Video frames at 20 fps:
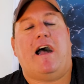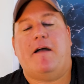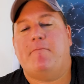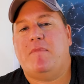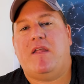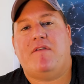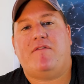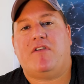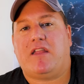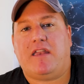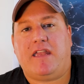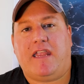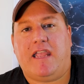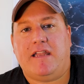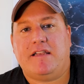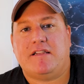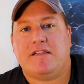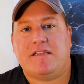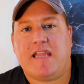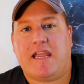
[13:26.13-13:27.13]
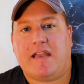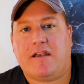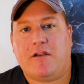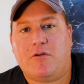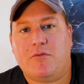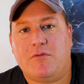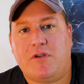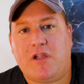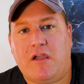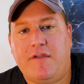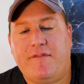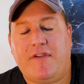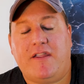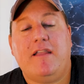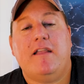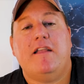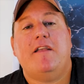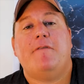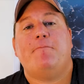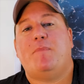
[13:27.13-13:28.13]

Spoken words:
I'm never going to get into technical diving,